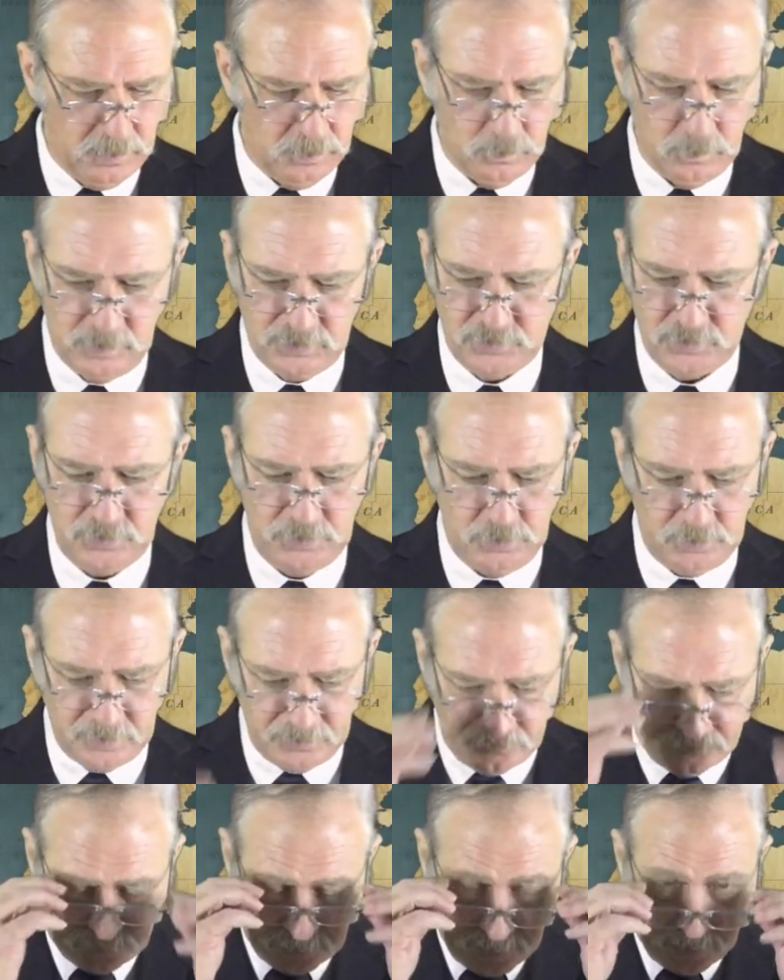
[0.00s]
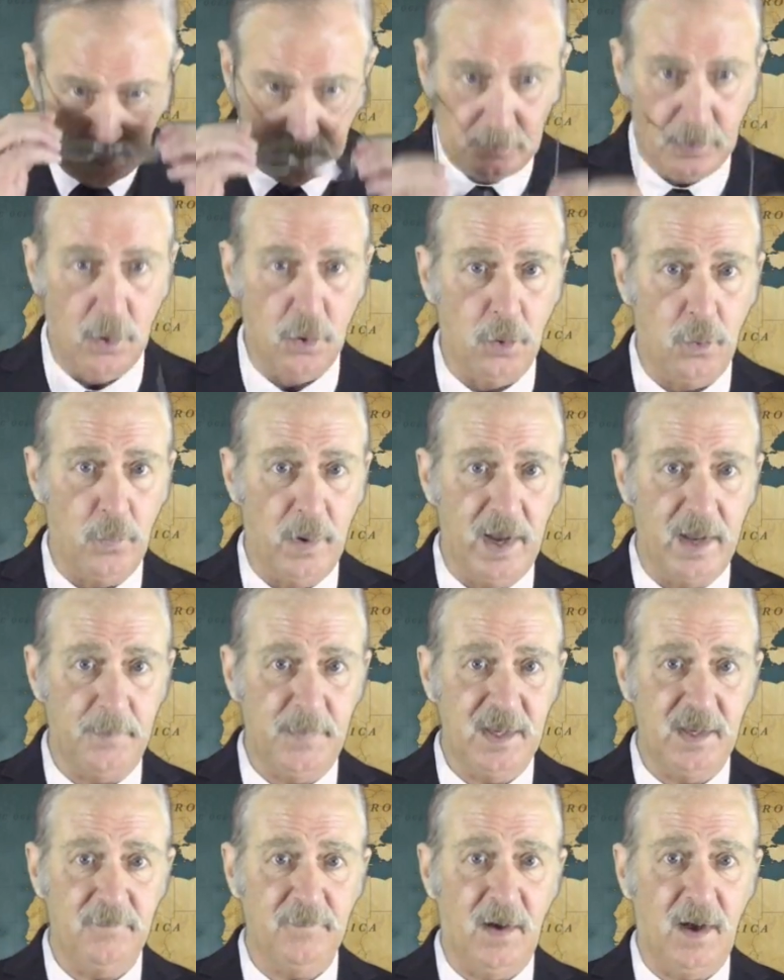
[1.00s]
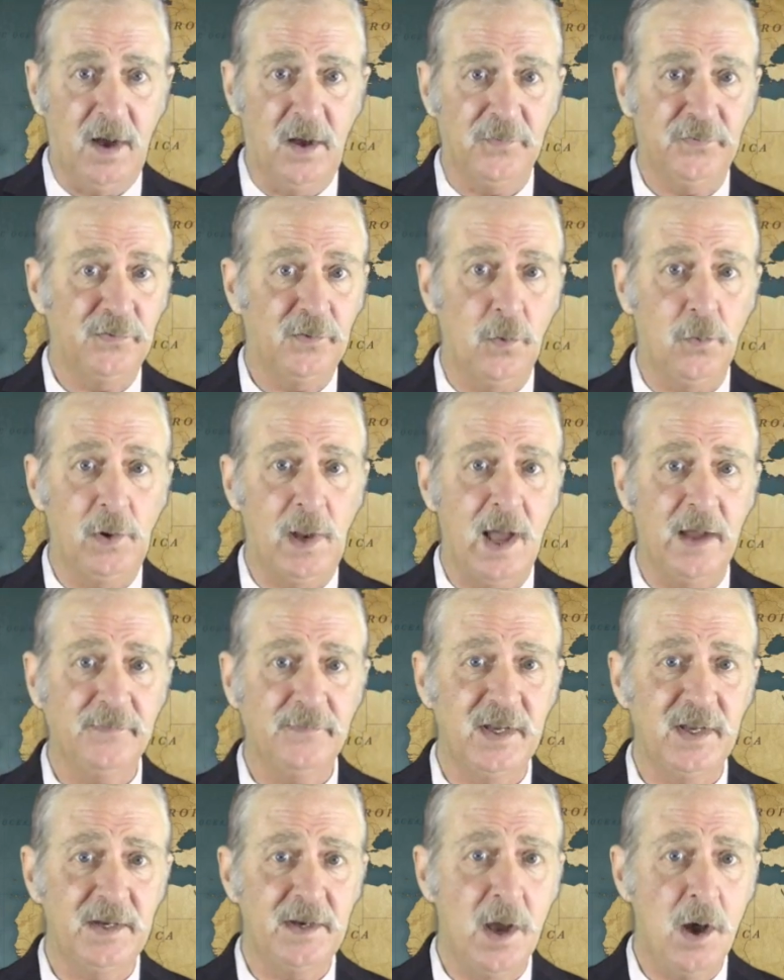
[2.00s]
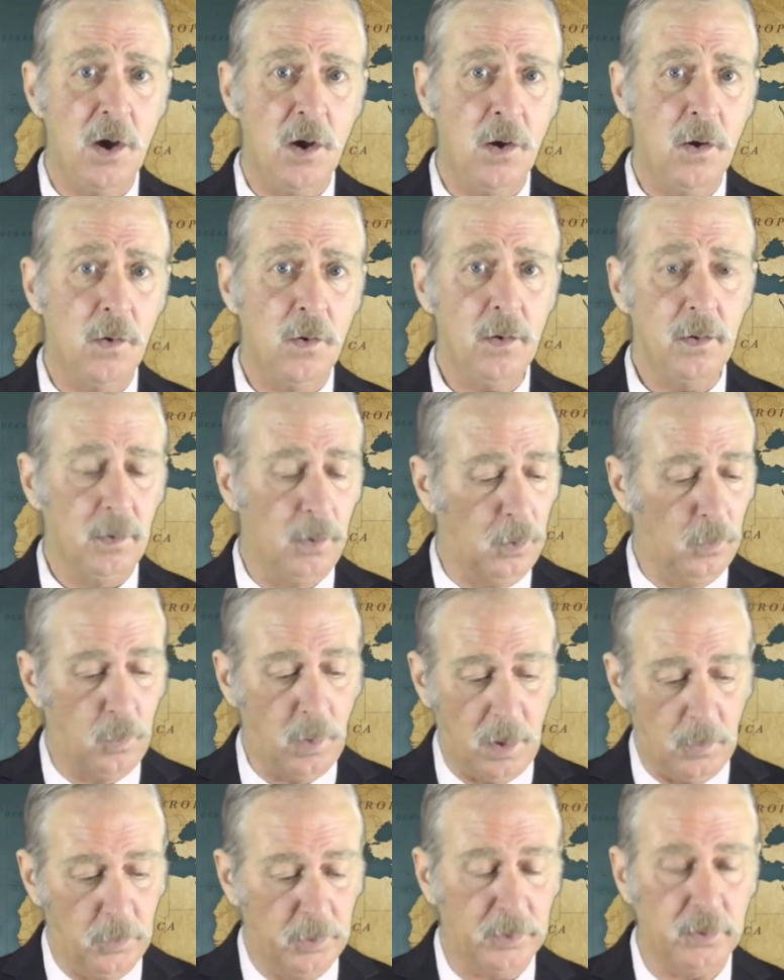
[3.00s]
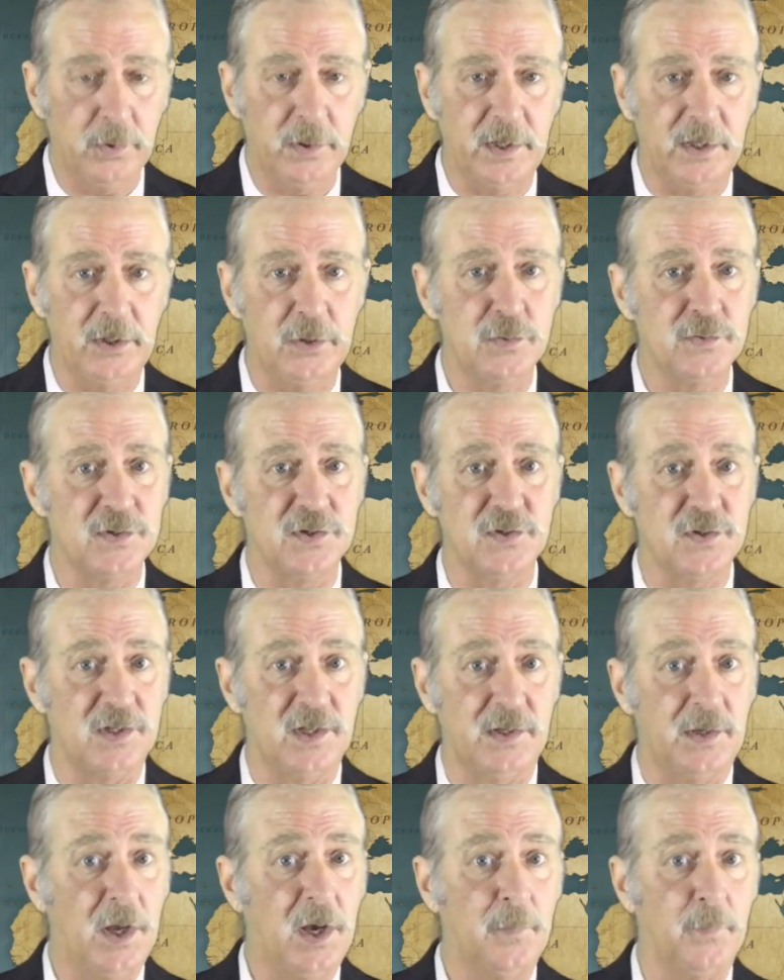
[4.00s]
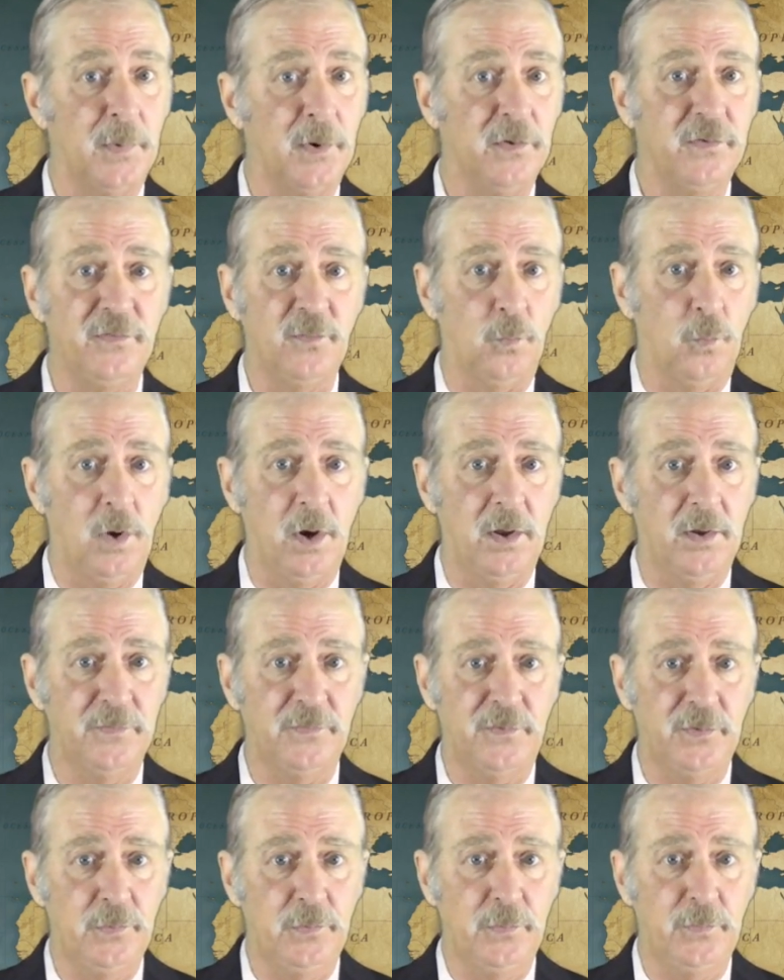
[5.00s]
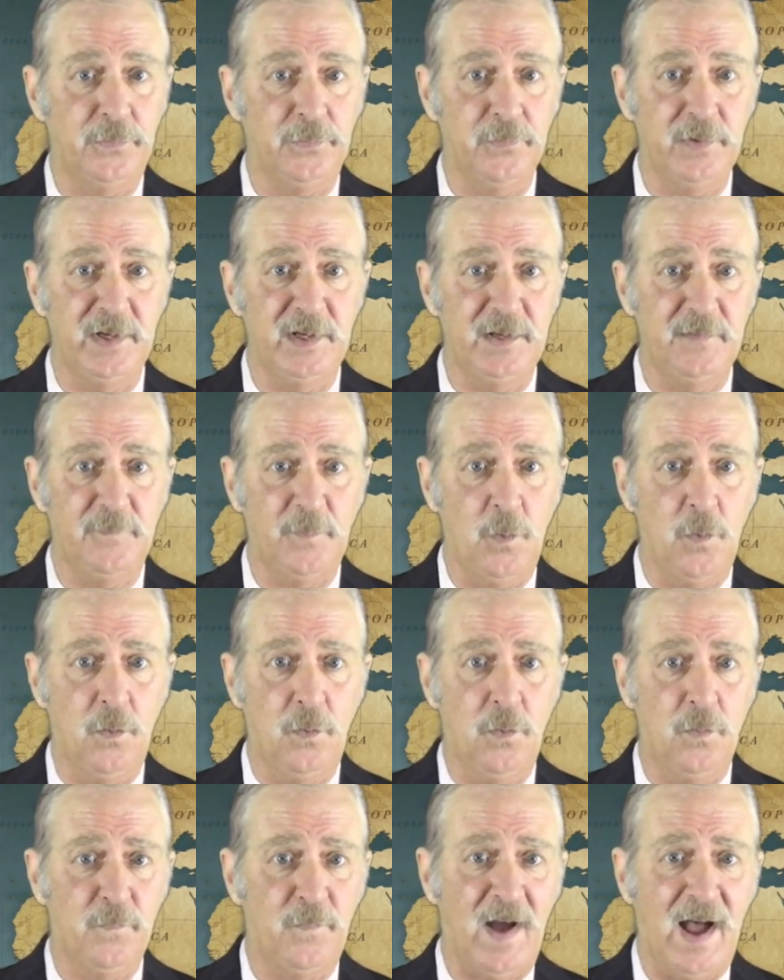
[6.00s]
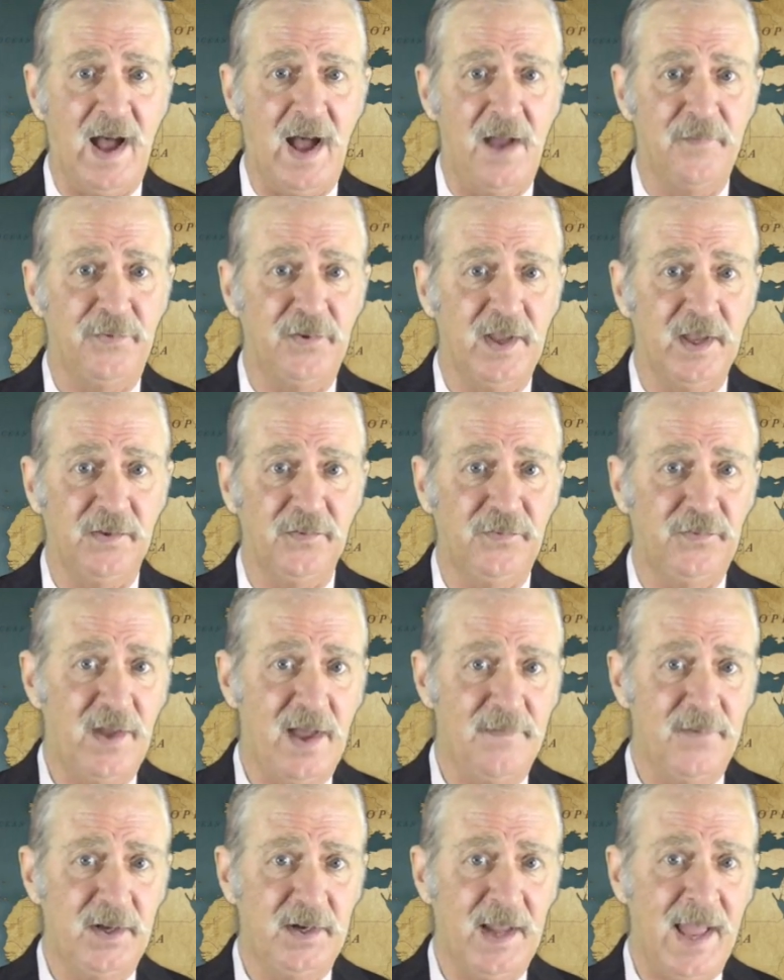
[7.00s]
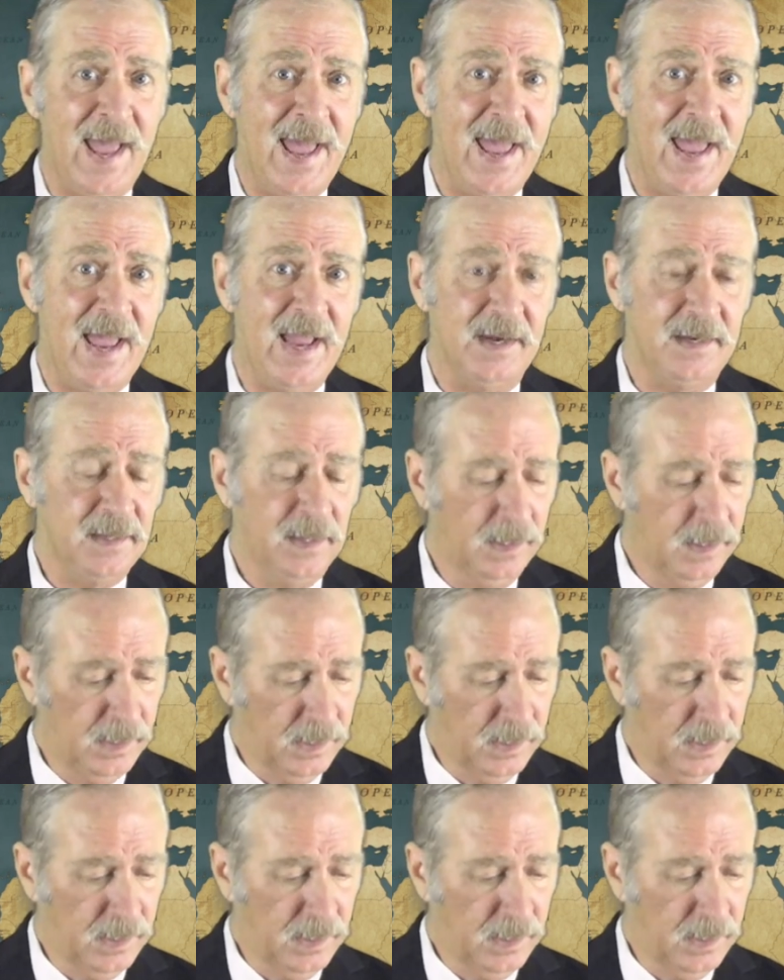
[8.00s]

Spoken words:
which you could sing do, re, mi, fa, sol, la, do, or what we're going to use is the numbers 1, 2, 3, 4, 5, 6, 7, 8,